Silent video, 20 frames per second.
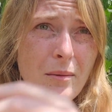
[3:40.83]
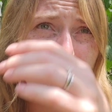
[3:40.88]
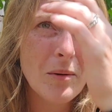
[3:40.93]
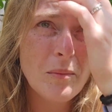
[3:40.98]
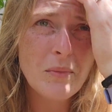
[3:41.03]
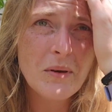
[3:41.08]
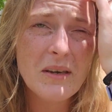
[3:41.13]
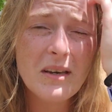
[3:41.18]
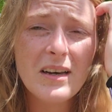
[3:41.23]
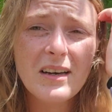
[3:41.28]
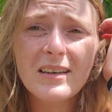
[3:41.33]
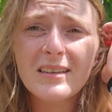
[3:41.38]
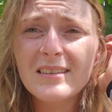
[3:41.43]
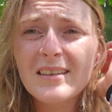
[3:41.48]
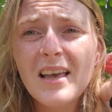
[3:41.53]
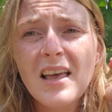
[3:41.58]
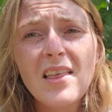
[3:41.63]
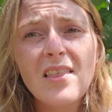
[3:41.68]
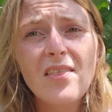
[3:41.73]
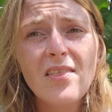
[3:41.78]
because
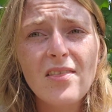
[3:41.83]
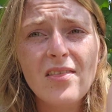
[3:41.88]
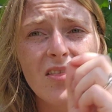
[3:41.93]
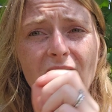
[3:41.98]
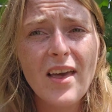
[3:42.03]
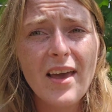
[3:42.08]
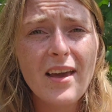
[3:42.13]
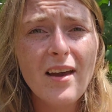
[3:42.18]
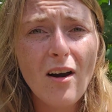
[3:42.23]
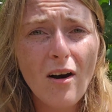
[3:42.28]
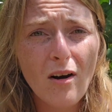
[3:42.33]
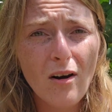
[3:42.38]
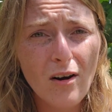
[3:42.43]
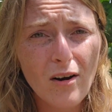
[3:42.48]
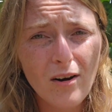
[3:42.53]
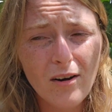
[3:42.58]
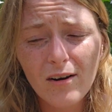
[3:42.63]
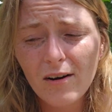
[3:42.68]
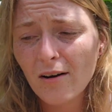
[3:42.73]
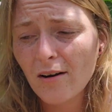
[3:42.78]
they
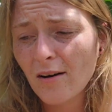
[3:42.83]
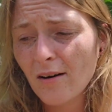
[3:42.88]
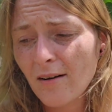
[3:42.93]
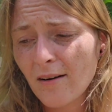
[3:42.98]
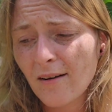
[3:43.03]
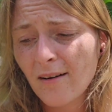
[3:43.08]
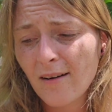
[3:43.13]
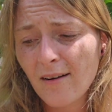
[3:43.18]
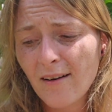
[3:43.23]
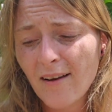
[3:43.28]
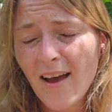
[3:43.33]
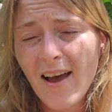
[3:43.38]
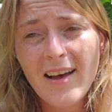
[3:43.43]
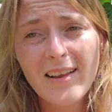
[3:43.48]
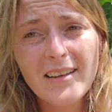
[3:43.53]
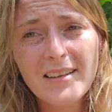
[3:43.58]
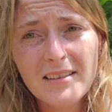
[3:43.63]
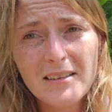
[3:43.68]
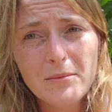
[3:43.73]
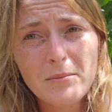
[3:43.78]
are, at
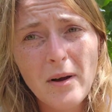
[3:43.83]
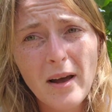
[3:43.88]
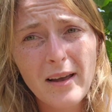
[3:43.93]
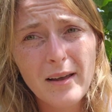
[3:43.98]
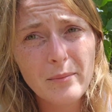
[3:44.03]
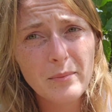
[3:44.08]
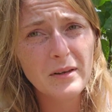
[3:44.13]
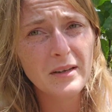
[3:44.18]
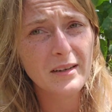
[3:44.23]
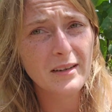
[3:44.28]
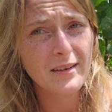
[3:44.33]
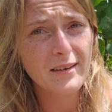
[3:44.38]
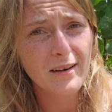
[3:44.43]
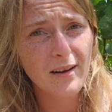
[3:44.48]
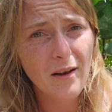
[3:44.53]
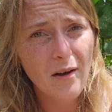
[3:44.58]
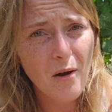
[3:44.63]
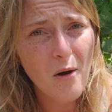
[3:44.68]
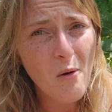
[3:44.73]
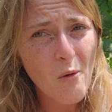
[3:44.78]
least in my opinion,
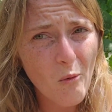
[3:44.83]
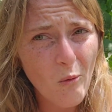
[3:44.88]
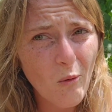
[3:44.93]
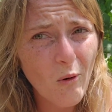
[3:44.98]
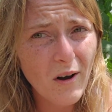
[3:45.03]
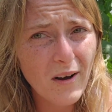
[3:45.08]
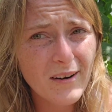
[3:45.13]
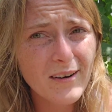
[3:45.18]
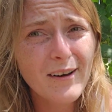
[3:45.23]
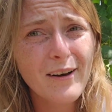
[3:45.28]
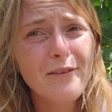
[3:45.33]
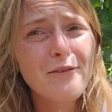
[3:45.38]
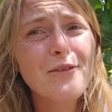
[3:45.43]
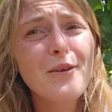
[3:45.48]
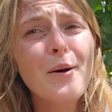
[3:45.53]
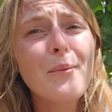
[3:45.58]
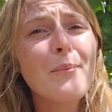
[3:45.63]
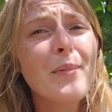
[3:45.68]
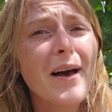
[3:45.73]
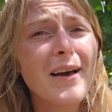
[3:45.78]
one of
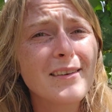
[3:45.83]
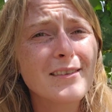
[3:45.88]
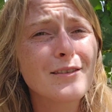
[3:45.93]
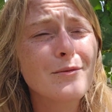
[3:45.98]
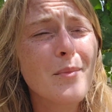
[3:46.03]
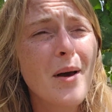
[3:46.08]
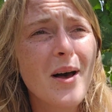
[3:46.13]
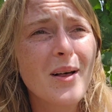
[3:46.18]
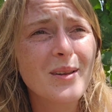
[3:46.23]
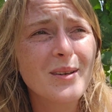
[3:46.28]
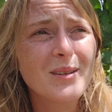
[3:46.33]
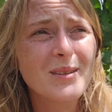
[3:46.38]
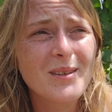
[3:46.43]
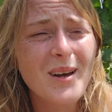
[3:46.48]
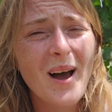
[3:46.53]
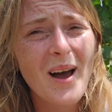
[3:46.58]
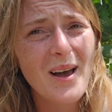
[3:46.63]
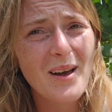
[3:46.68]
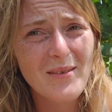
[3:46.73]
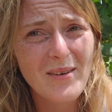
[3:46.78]
the best melons
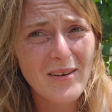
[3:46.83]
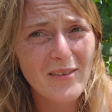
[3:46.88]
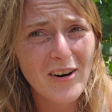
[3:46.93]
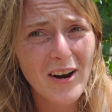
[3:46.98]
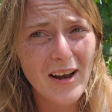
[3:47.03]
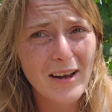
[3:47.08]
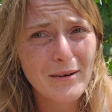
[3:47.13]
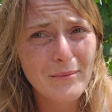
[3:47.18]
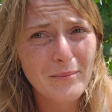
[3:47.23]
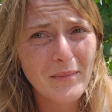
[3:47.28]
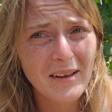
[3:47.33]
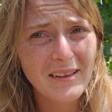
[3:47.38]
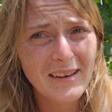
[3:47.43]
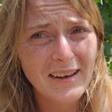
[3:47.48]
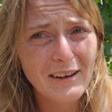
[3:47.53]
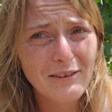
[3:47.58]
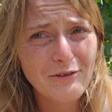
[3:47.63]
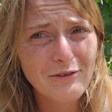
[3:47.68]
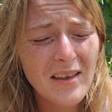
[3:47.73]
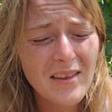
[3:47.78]
I have ever had in my
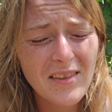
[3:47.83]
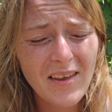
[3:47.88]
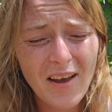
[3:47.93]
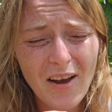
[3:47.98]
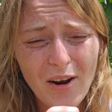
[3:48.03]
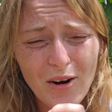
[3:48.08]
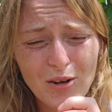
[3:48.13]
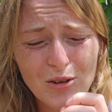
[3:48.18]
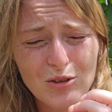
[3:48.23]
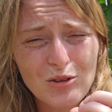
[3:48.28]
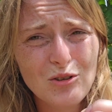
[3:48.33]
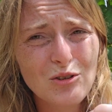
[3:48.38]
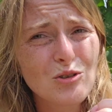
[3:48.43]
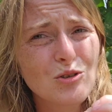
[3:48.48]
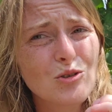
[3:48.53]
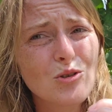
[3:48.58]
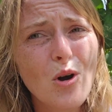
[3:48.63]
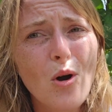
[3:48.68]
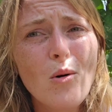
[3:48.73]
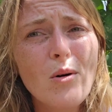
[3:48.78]
life. They are
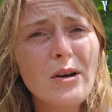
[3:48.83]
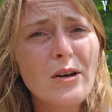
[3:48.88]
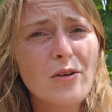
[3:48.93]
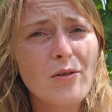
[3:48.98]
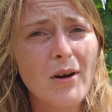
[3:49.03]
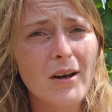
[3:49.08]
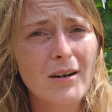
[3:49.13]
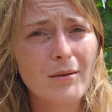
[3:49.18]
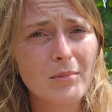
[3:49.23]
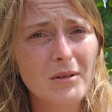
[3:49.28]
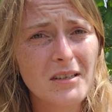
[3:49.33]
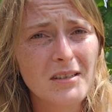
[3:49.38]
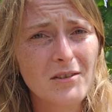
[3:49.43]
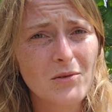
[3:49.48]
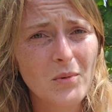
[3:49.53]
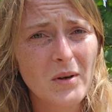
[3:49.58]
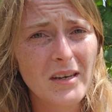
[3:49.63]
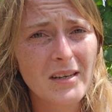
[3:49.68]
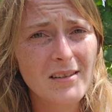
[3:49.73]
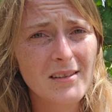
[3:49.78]
so incredibly
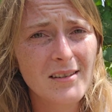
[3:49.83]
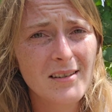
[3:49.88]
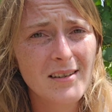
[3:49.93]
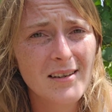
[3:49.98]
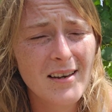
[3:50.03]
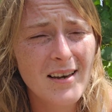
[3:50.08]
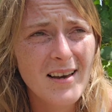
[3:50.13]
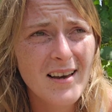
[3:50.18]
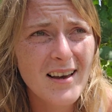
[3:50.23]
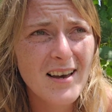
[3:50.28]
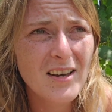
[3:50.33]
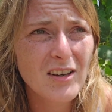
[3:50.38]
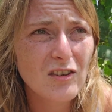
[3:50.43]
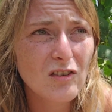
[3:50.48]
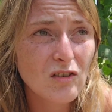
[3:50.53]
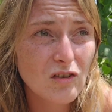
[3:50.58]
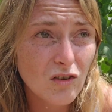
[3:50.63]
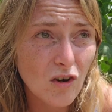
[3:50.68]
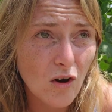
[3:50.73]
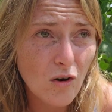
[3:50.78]
sweet,
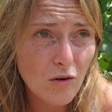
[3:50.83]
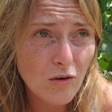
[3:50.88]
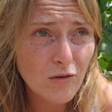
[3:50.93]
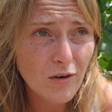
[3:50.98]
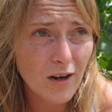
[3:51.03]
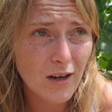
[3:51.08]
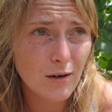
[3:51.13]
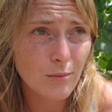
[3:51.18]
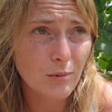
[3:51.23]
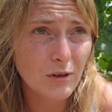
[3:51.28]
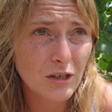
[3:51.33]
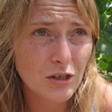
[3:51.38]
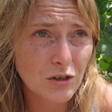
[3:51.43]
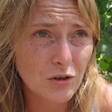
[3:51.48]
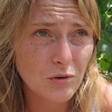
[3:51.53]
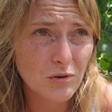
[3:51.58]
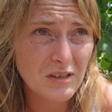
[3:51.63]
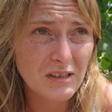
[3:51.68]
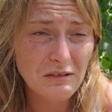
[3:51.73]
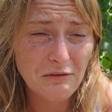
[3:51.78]
so incredibly
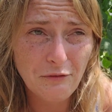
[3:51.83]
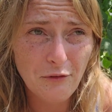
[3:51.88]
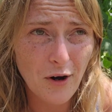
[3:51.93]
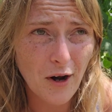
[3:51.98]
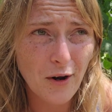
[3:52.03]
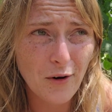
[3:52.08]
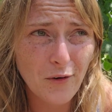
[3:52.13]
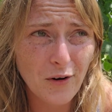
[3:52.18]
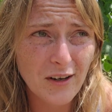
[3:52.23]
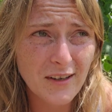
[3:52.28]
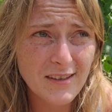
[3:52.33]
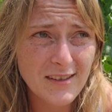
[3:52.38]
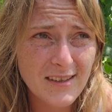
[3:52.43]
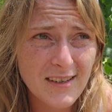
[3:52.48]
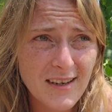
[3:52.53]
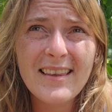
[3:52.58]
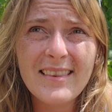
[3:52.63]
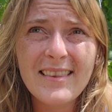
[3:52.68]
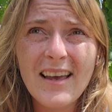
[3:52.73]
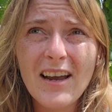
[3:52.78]
juicy and fragrant.
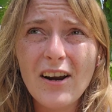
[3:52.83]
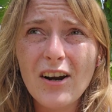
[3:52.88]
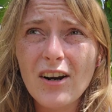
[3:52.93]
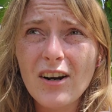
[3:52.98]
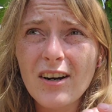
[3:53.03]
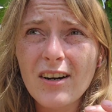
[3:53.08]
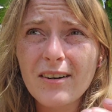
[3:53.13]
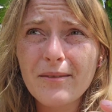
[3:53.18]
They're